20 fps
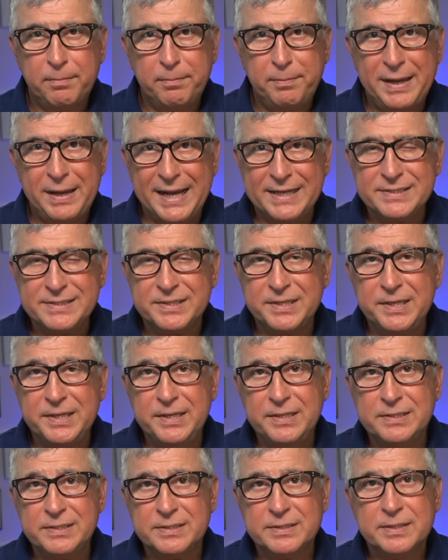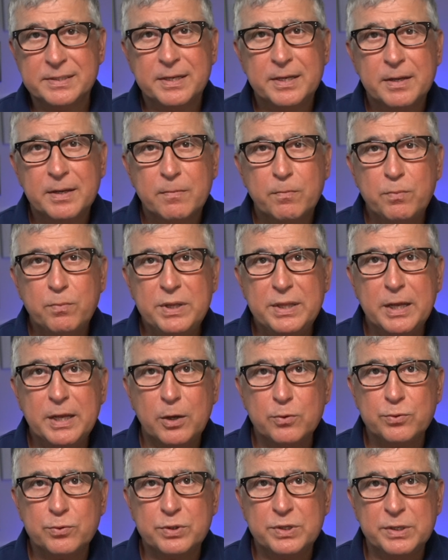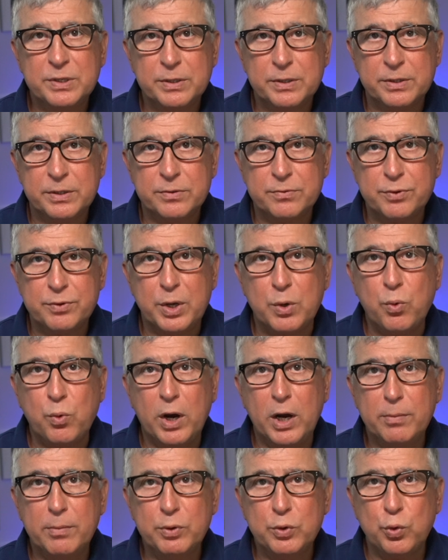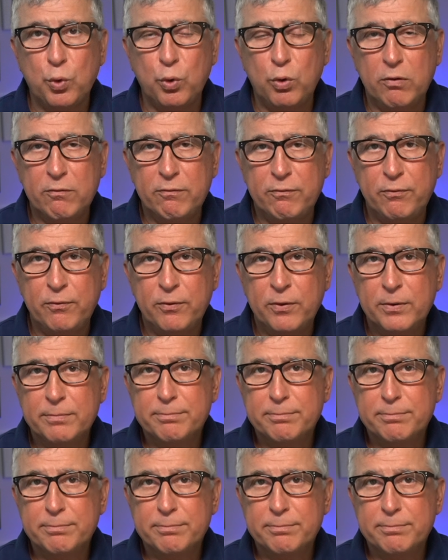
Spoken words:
passkeys without the requirement of